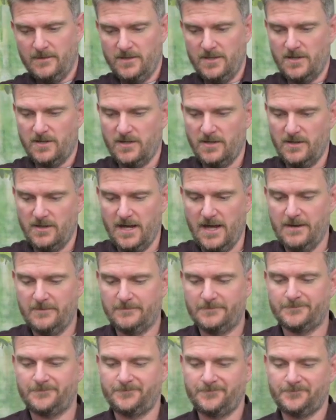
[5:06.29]
you can
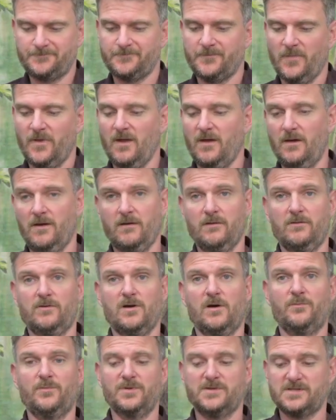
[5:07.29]
then
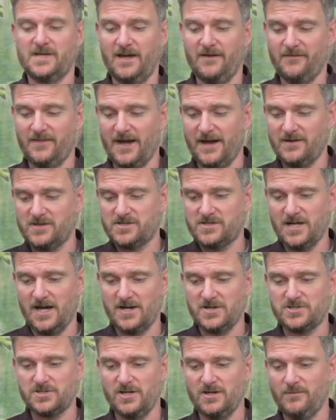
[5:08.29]
compensate for that and
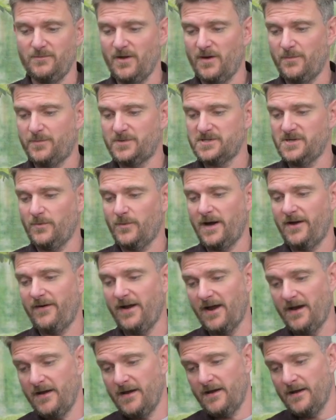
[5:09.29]
start shooting the opposite way
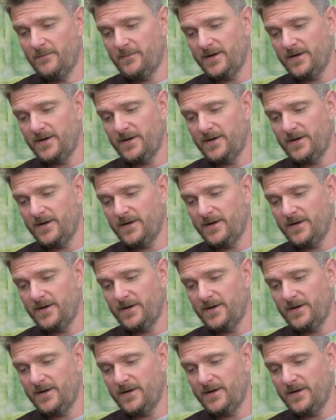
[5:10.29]
around.